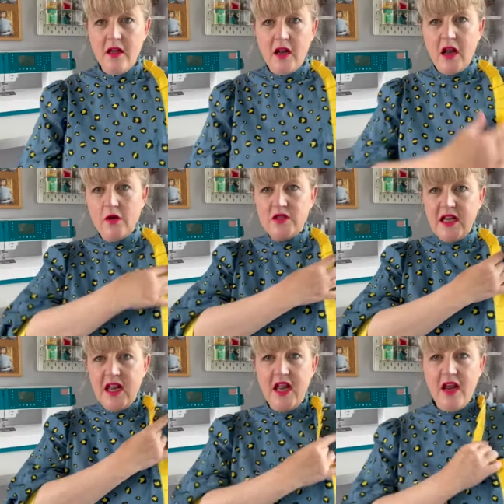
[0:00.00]

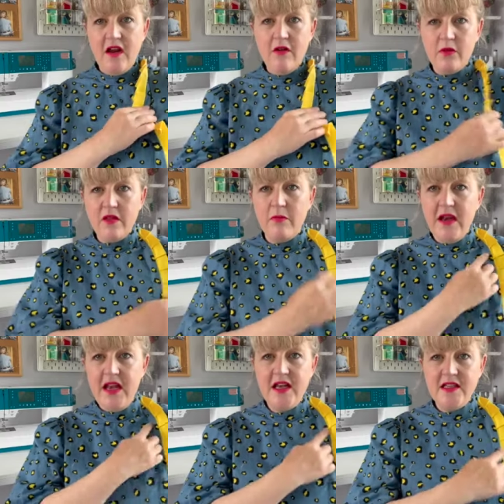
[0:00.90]
closing here with
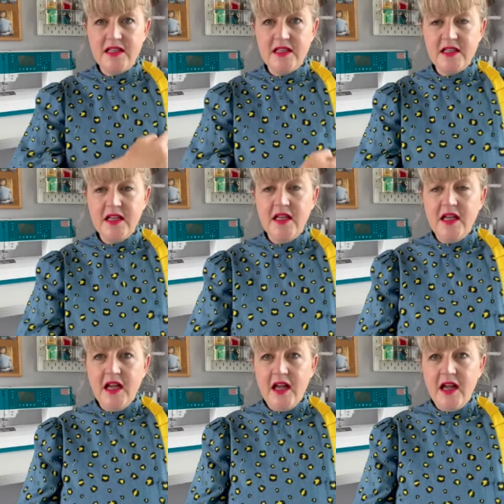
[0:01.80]
pleats
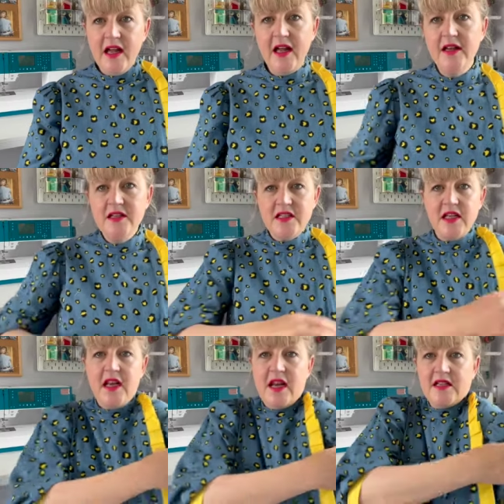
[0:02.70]
and
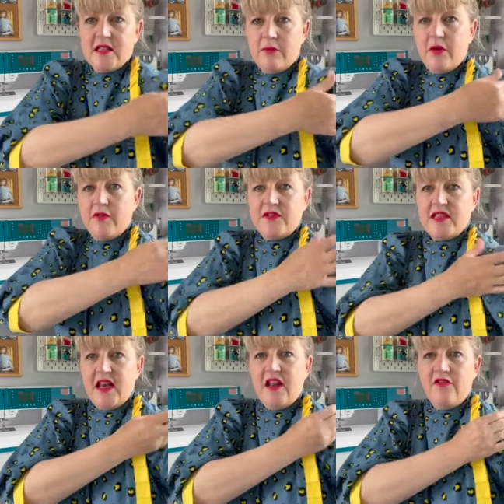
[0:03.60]
it has a puff
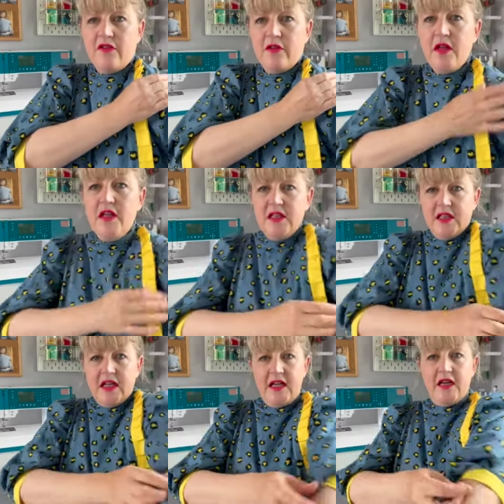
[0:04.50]
sleeve
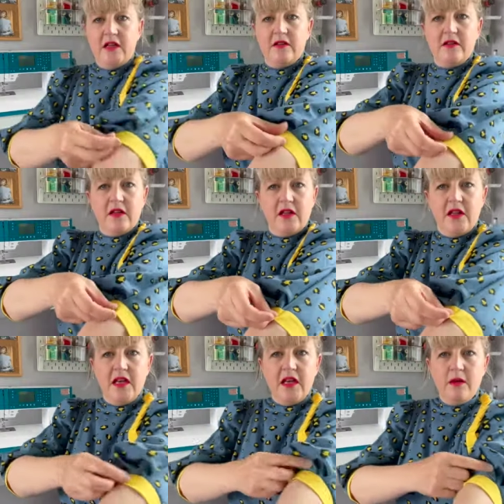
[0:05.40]
and
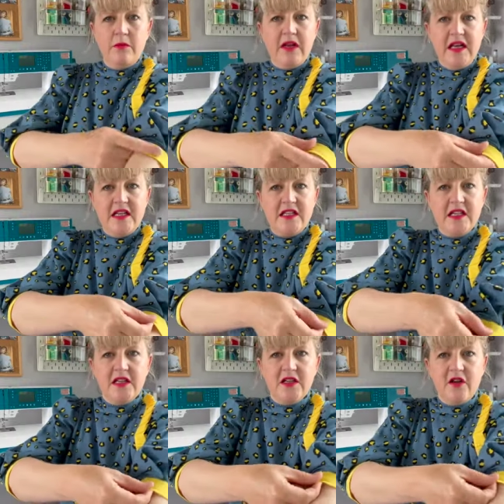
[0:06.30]
little pleat
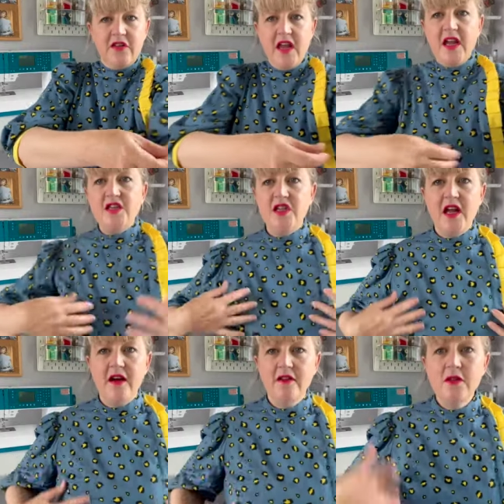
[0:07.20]
on the edge
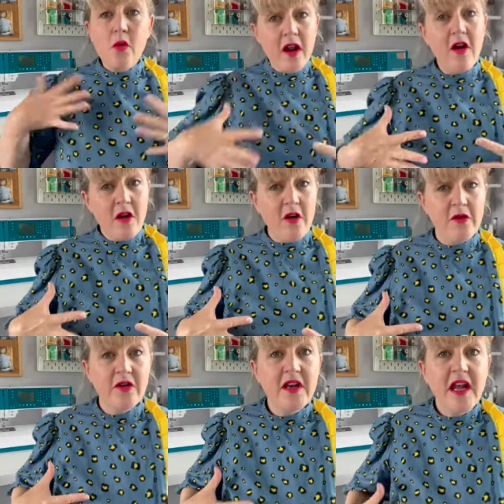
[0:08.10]
there. It's quite a lot going
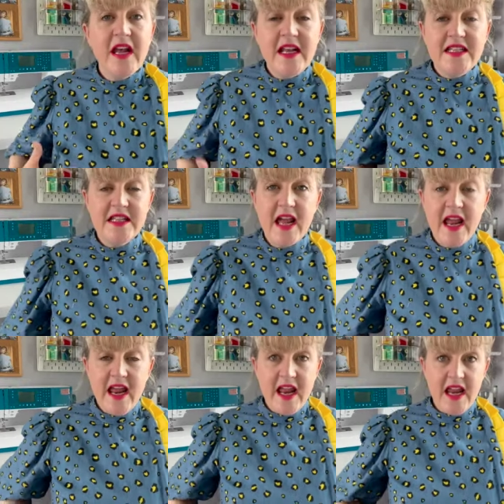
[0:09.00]
on. It's
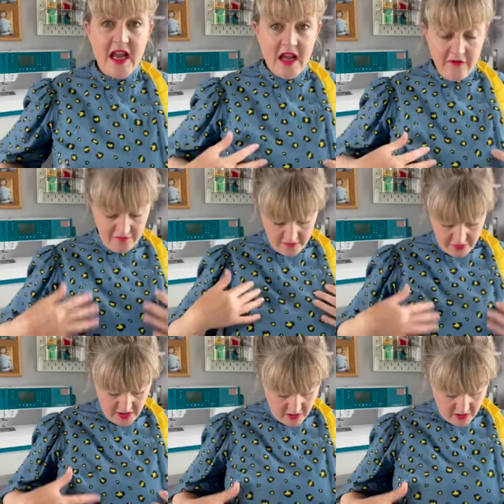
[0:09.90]
a, a uh, fabric